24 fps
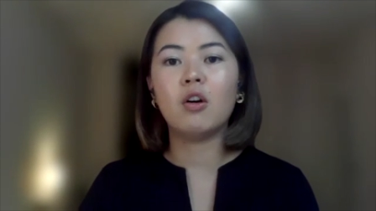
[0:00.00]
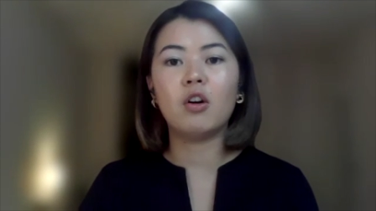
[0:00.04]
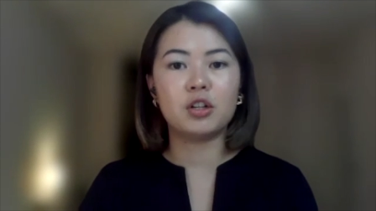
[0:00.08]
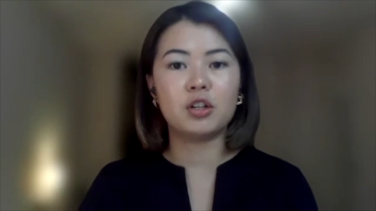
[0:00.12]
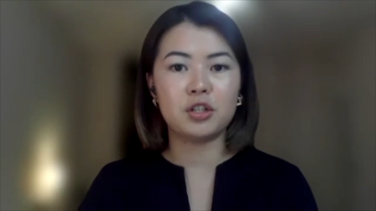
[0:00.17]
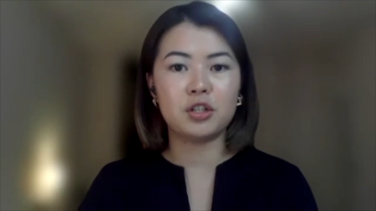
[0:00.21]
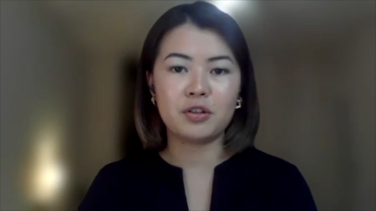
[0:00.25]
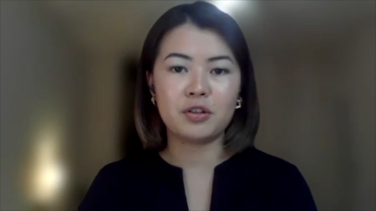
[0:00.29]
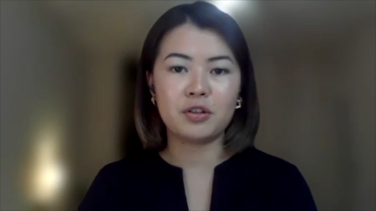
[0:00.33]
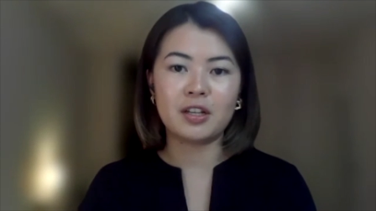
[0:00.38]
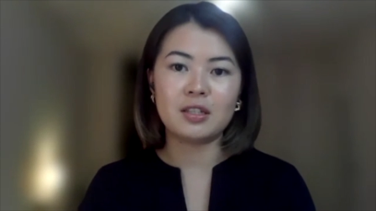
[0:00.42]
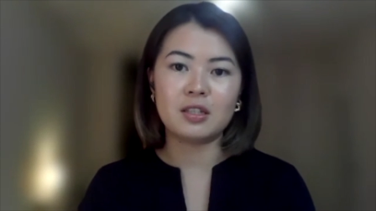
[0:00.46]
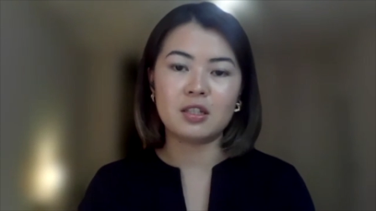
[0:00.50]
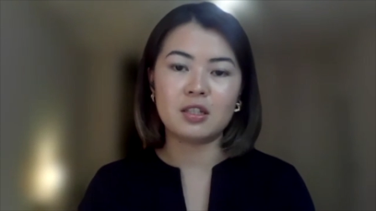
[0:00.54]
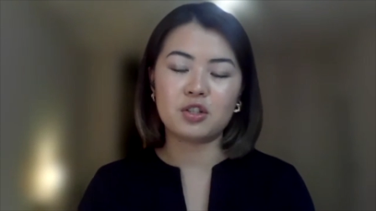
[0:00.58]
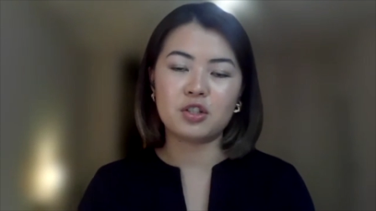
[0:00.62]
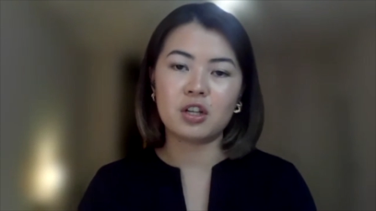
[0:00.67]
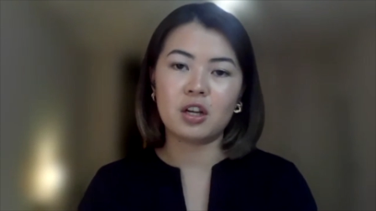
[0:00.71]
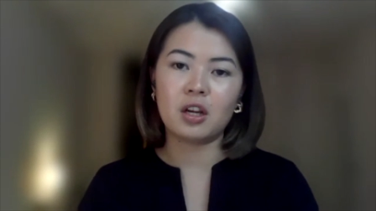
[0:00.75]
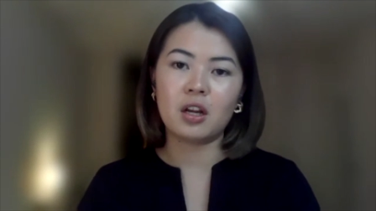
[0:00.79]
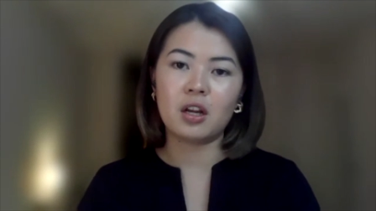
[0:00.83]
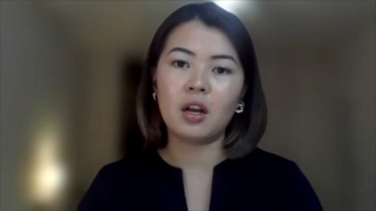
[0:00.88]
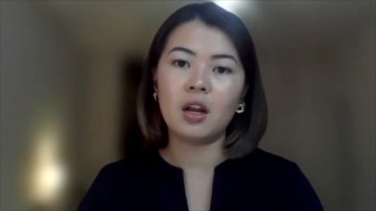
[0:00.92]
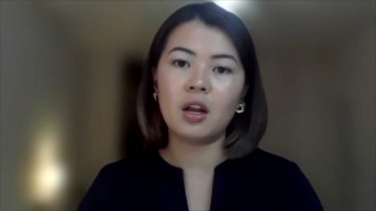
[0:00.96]
or to
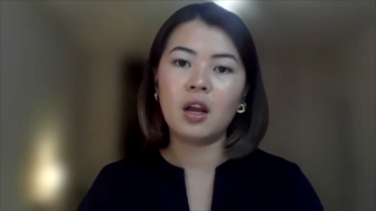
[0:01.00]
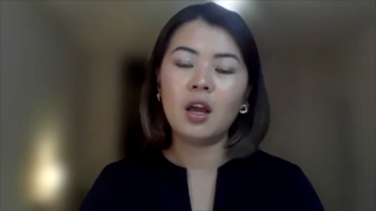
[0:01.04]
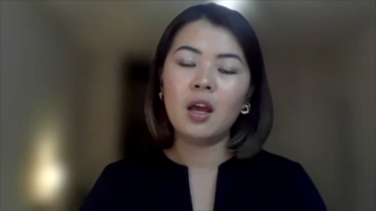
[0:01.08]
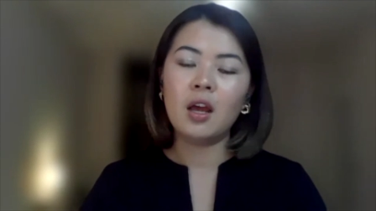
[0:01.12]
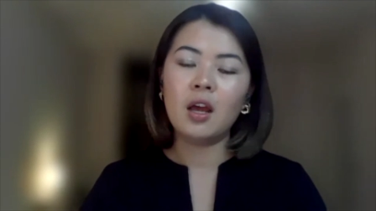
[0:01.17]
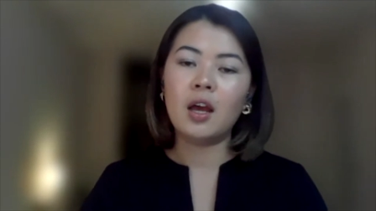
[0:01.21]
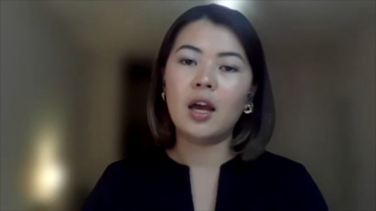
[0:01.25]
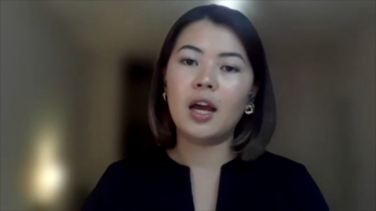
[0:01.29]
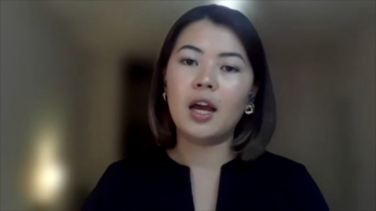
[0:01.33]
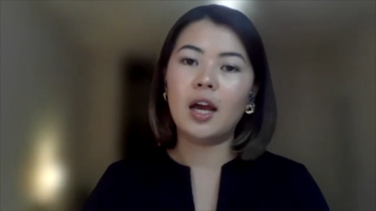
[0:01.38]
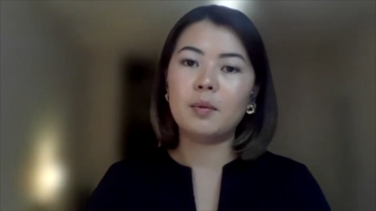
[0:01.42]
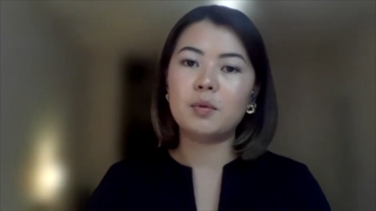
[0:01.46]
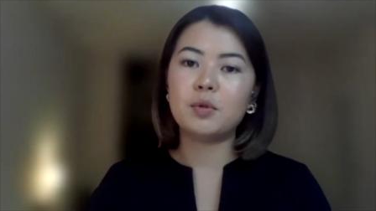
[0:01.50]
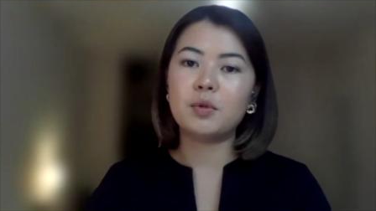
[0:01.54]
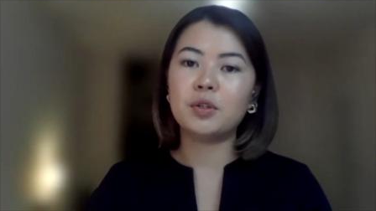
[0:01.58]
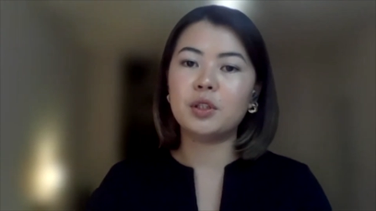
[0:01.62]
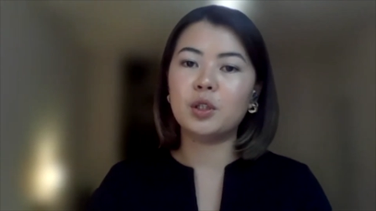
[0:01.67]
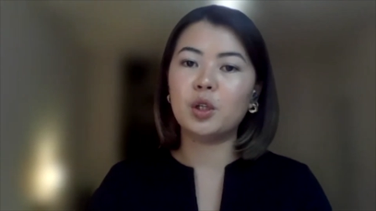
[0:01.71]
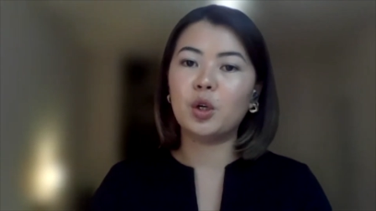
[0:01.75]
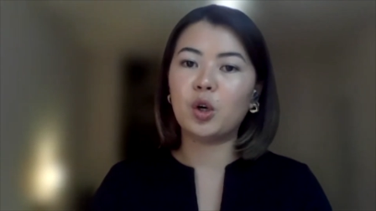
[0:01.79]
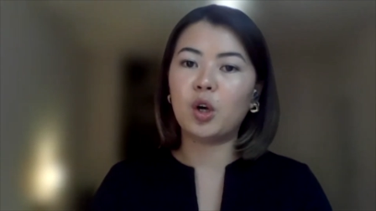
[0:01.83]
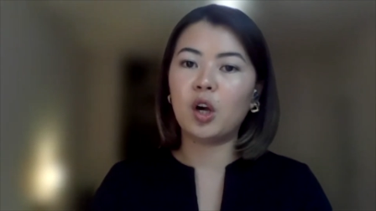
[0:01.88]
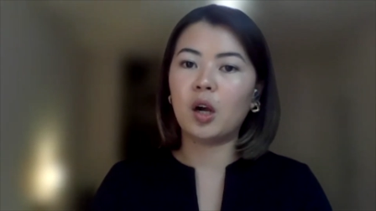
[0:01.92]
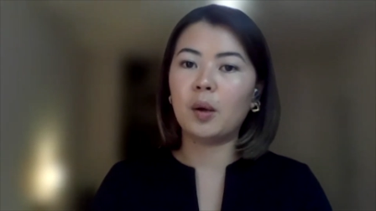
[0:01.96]
transition um, to a
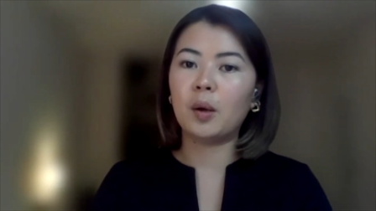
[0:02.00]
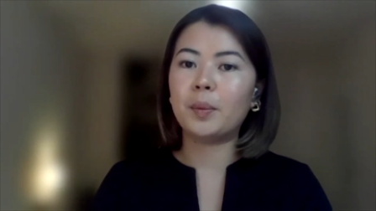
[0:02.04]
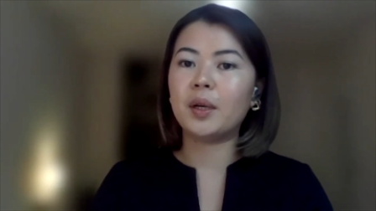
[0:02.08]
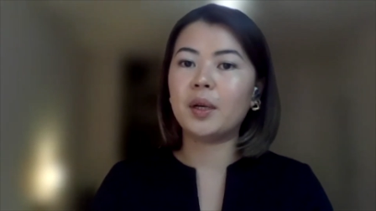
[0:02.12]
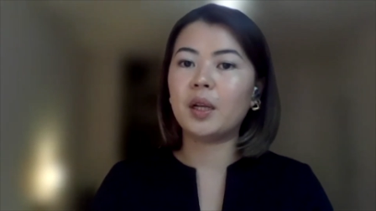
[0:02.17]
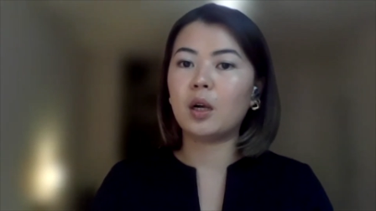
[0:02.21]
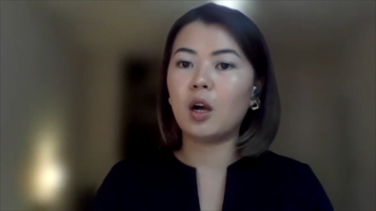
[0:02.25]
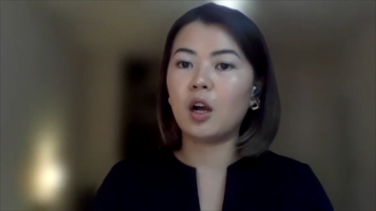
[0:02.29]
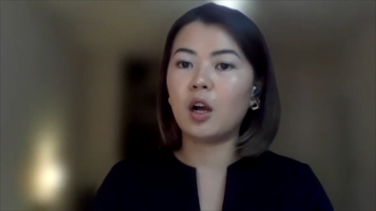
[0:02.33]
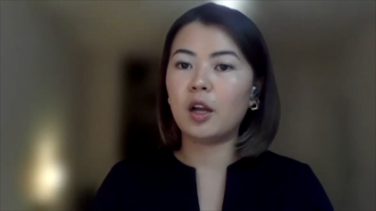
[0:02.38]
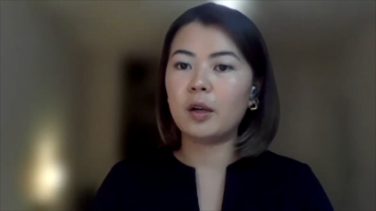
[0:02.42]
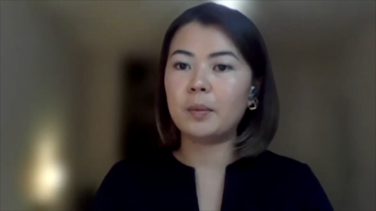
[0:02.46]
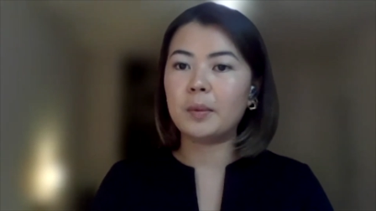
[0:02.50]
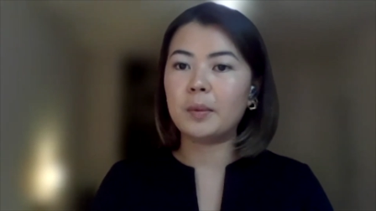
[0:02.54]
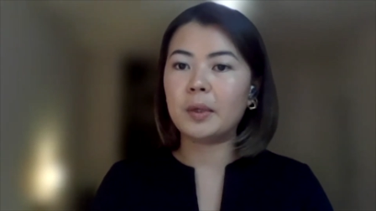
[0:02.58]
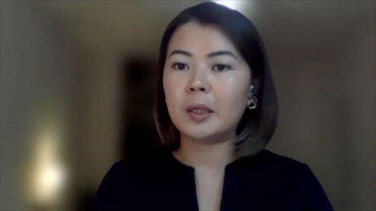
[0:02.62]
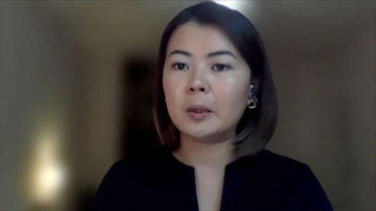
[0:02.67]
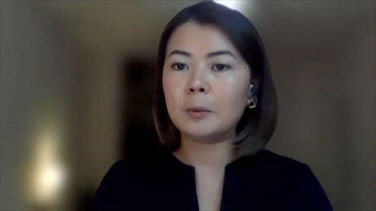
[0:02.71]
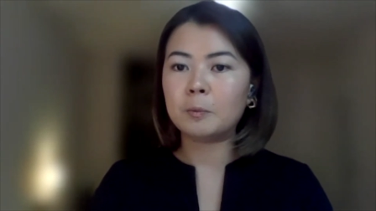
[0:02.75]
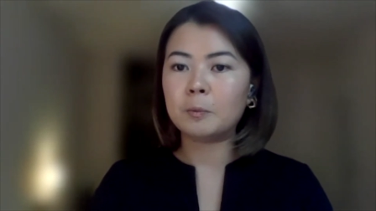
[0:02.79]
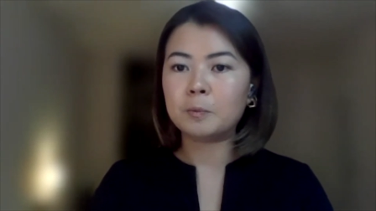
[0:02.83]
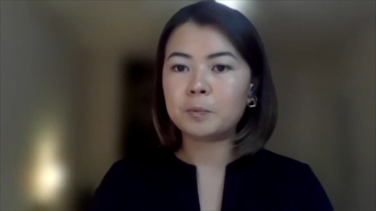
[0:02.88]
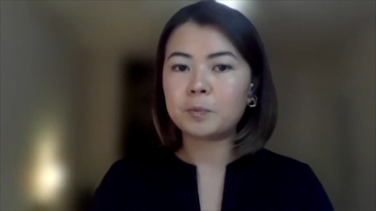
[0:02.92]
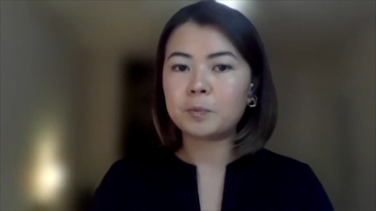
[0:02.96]
low carbon
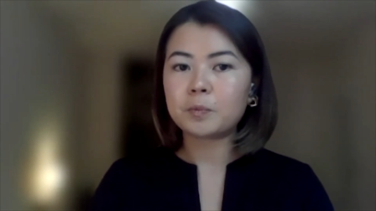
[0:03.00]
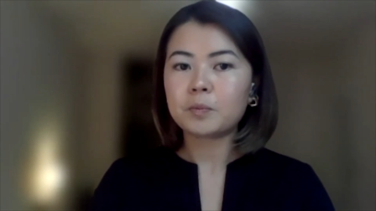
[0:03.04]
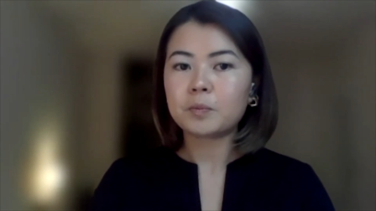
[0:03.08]
economy.